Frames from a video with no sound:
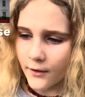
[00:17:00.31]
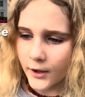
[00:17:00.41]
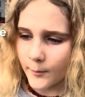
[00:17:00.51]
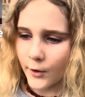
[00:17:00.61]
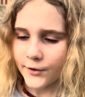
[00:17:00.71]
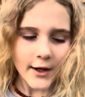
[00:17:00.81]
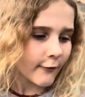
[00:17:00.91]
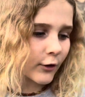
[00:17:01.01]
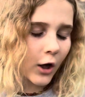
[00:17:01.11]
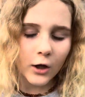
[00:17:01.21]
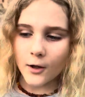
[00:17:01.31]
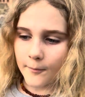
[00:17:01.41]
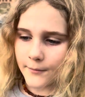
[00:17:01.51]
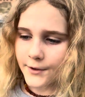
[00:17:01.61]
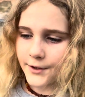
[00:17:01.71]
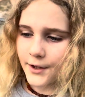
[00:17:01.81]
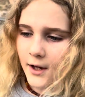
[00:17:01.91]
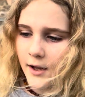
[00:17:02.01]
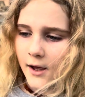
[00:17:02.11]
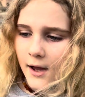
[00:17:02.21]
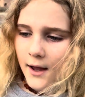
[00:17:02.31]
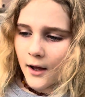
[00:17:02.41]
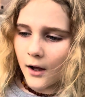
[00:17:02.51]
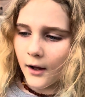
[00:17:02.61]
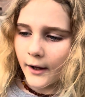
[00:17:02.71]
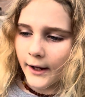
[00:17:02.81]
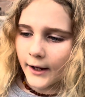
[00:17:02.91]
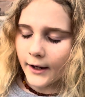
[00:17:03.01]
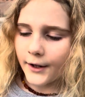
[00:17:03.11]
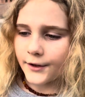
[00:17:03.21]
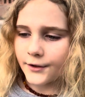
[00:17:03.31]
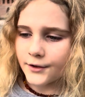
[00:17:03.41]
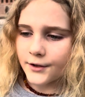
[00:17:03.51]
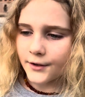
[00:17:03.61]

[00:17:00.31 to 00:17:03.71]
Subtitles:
they both have columns and